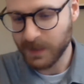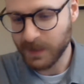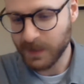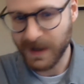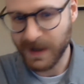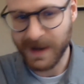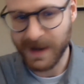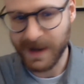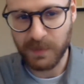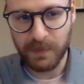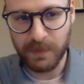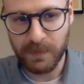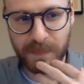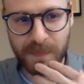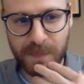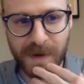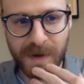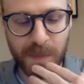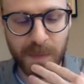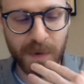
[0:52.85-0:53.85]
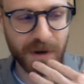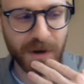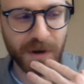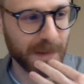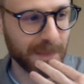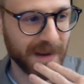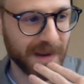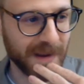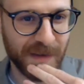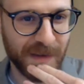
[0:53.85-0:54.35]
I have a book
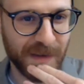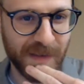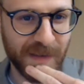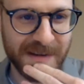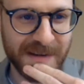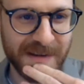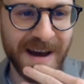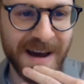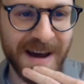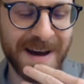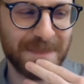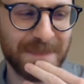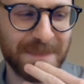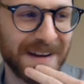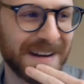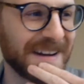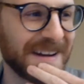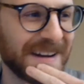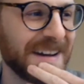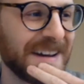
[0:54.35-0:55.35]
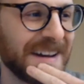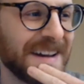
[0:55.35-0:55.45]
coming out on that topic.